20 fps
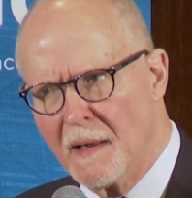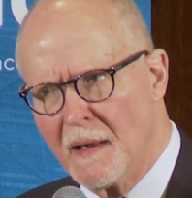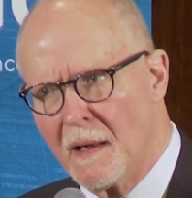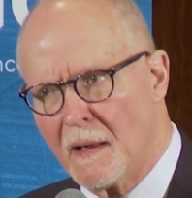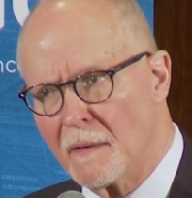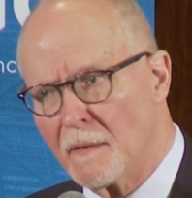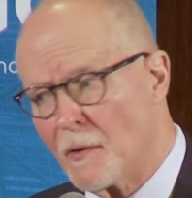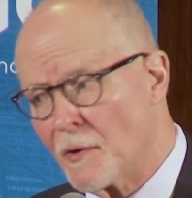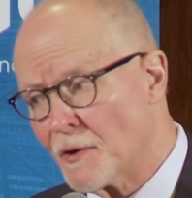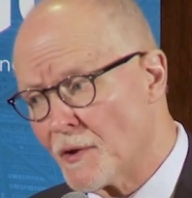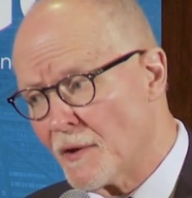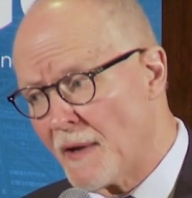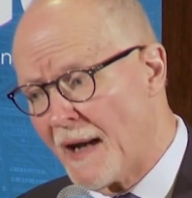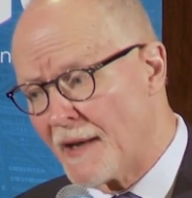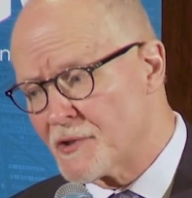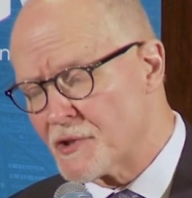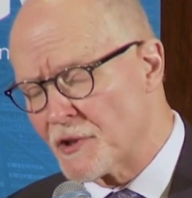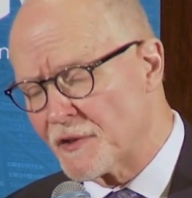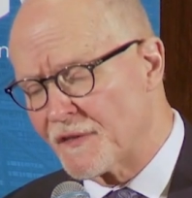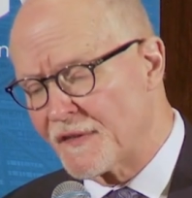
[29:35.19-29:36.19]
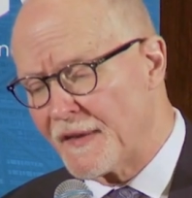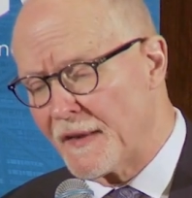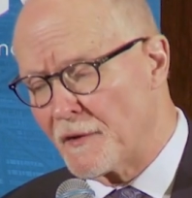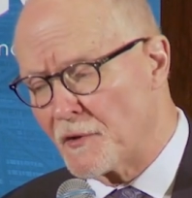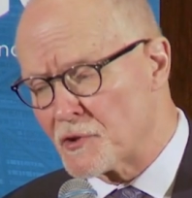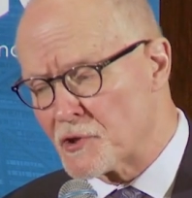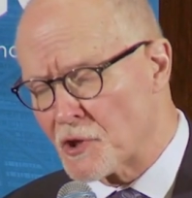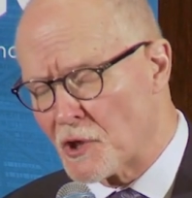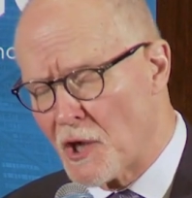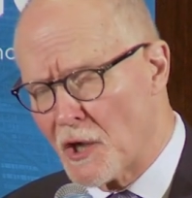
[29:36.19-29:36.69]
or I should say
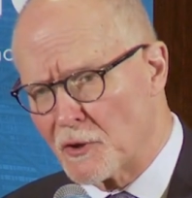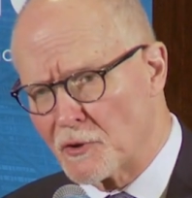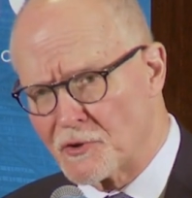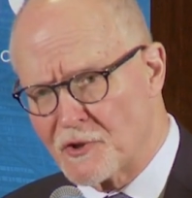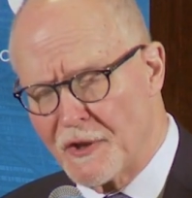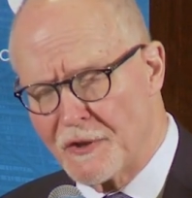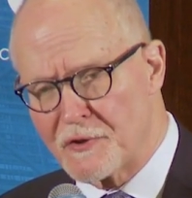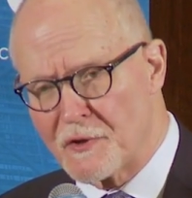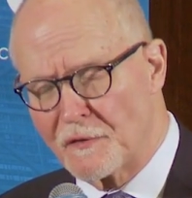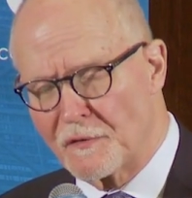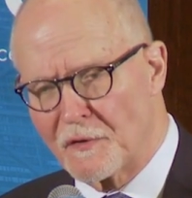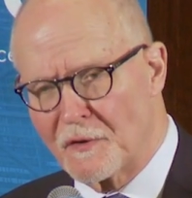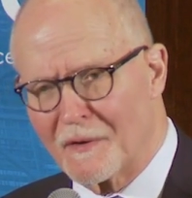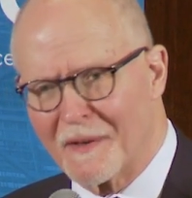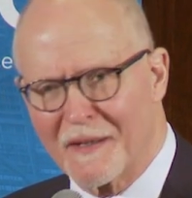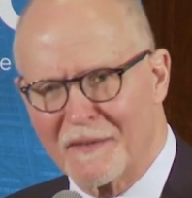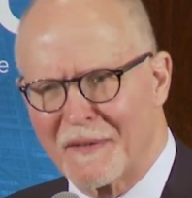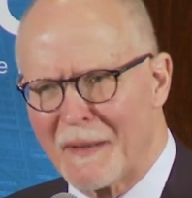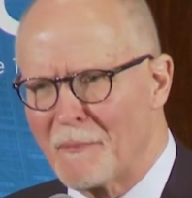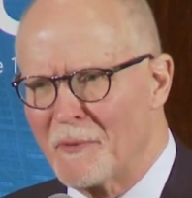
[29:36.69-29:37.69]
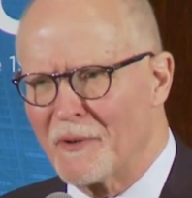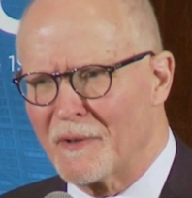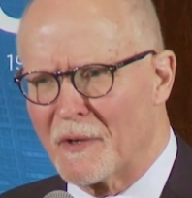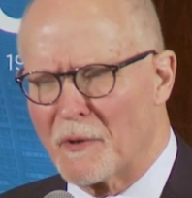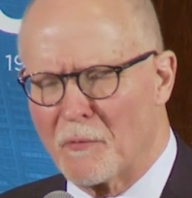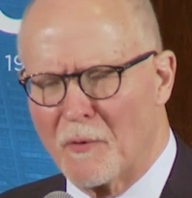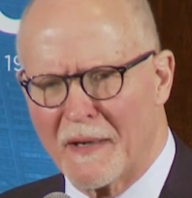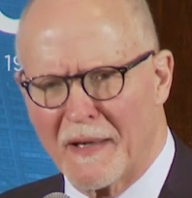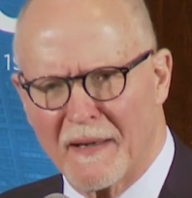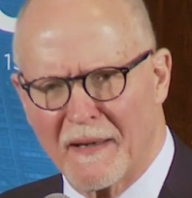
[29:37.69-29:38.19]
the Chicago Teachers Union, because I'm really
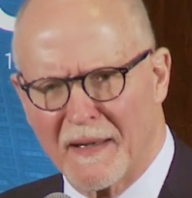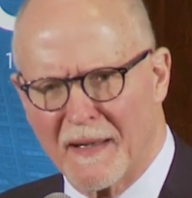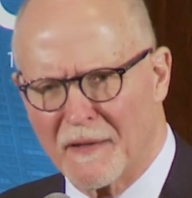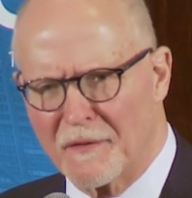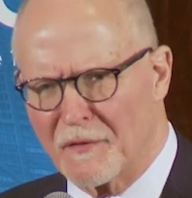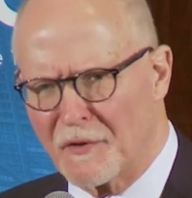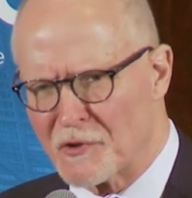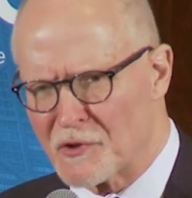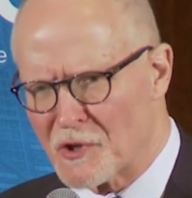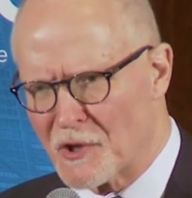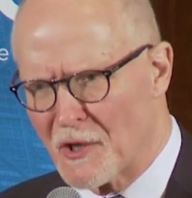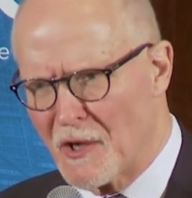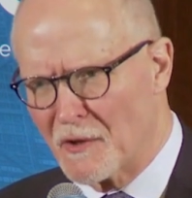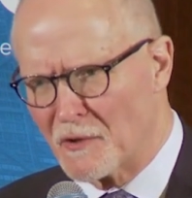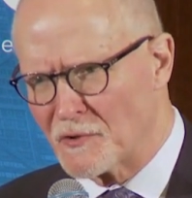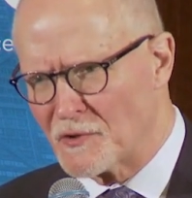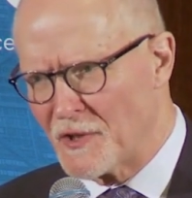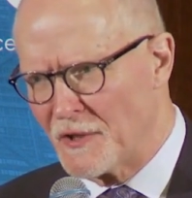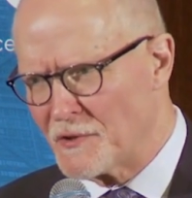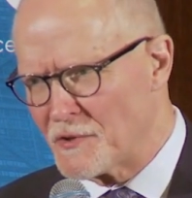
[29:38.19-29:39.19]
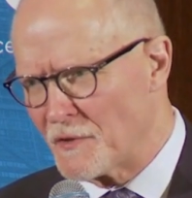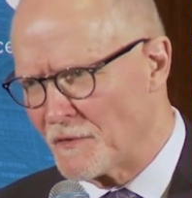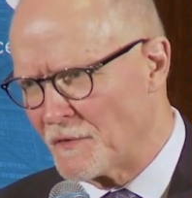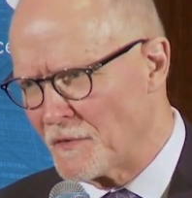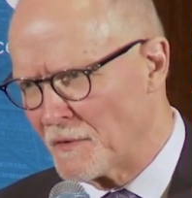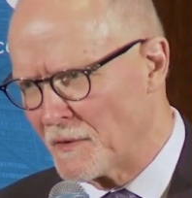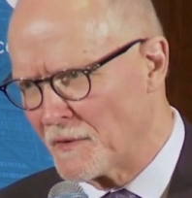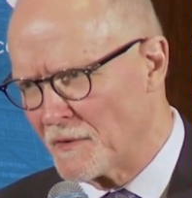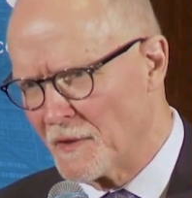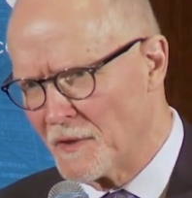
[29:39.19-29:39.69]
running against the Chicago Teachers
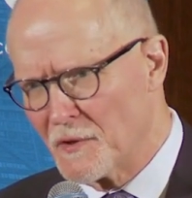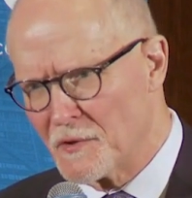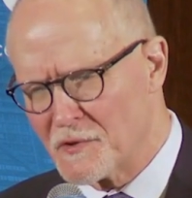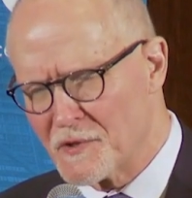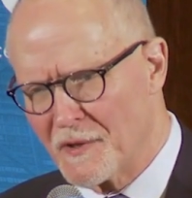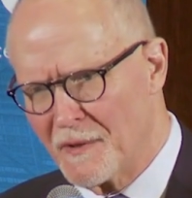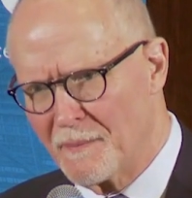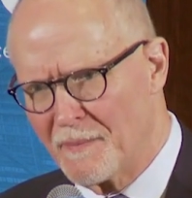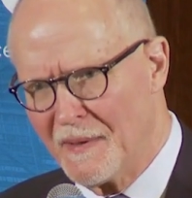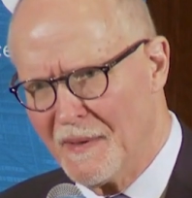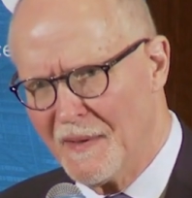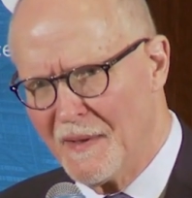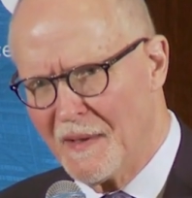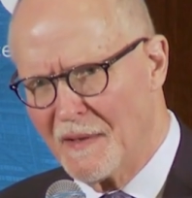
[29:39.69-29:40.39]
Union leadership.